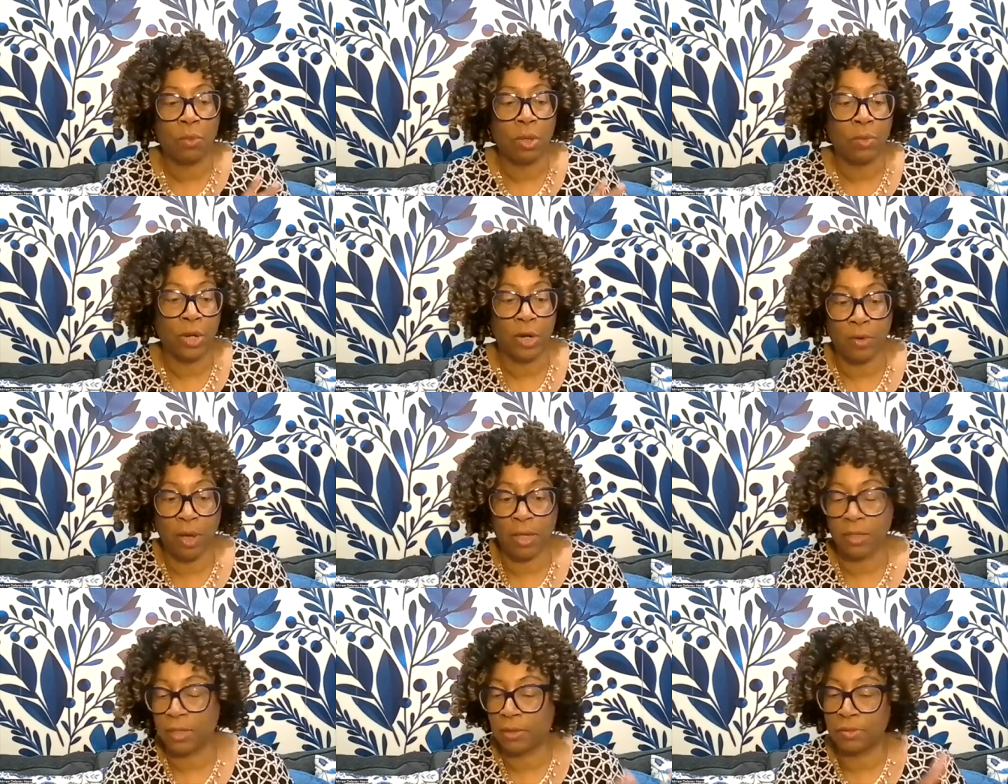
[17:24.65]
We went
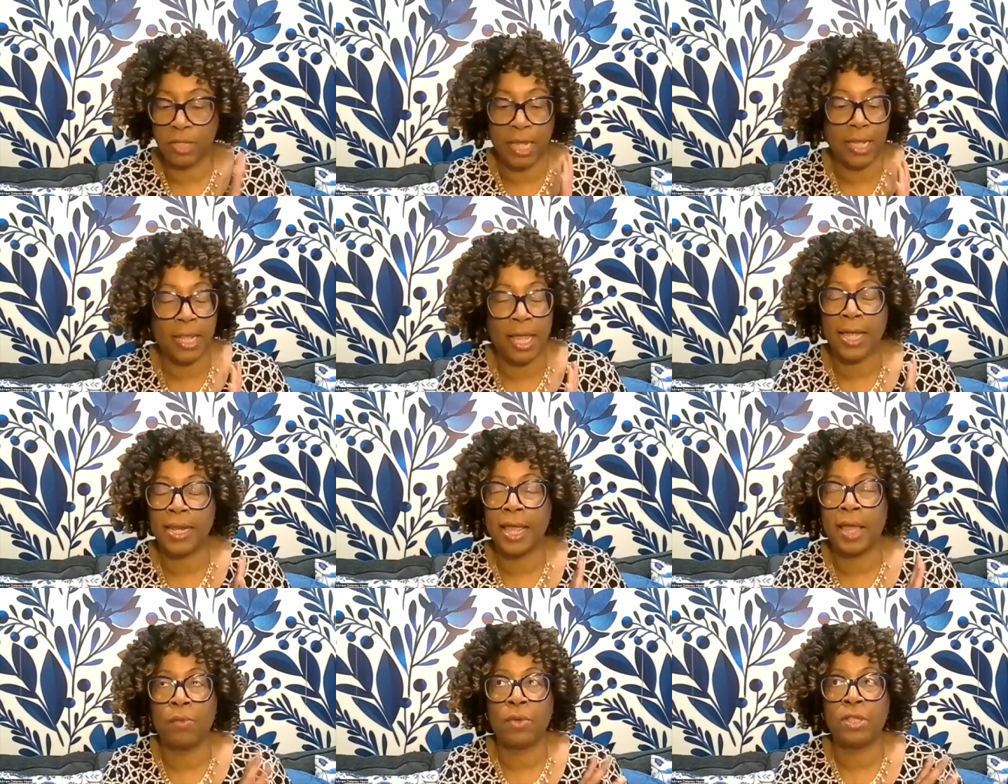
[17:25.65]
across the state
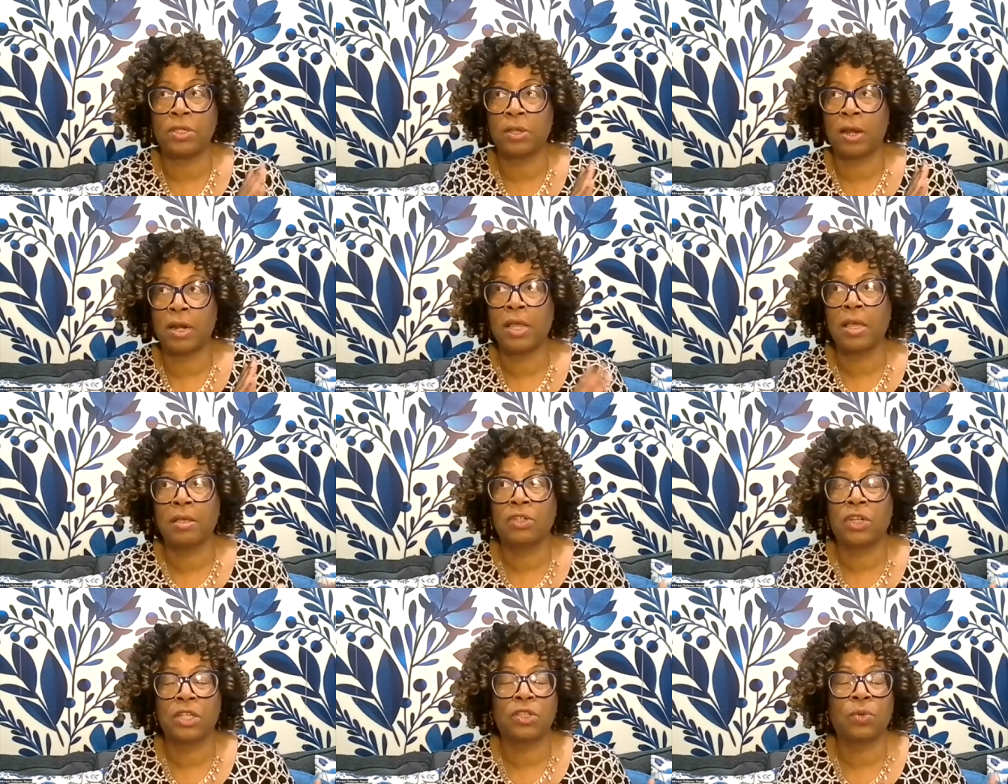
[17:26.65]
line and we started
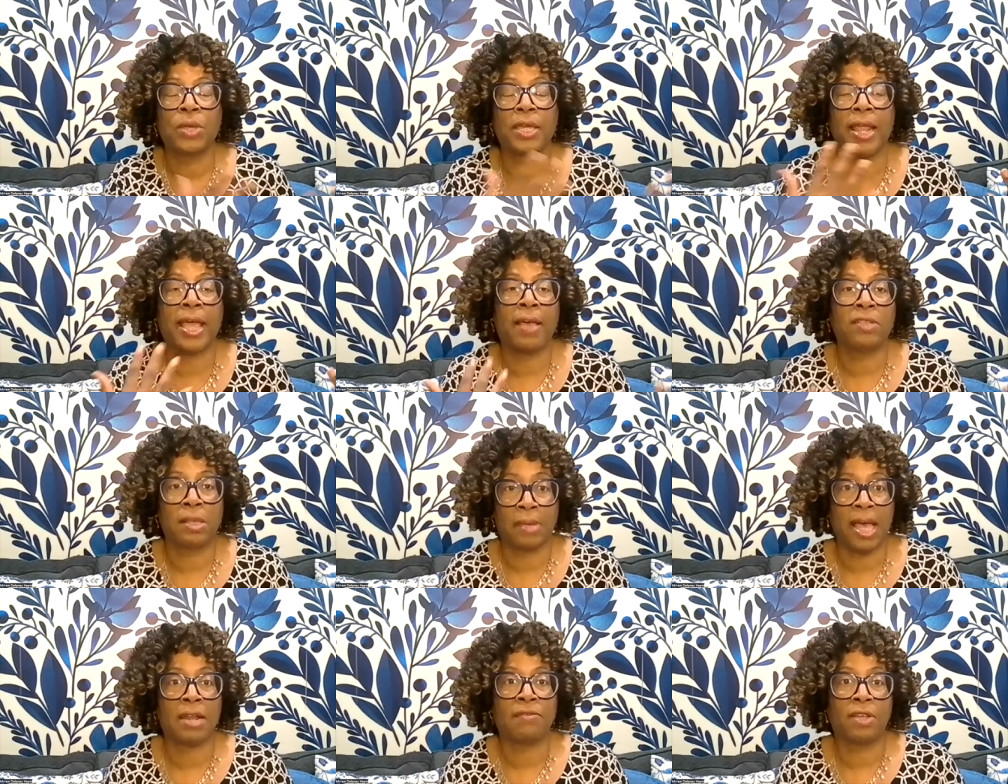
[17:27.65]
just so we could have some
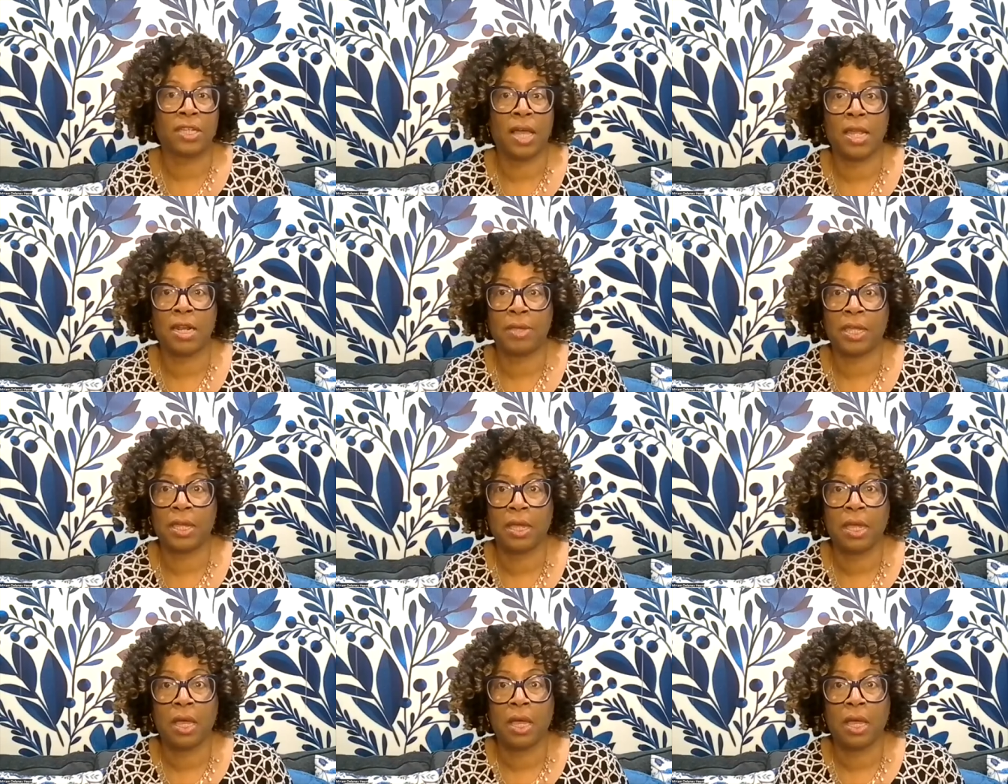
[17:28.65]
kind of autonomy.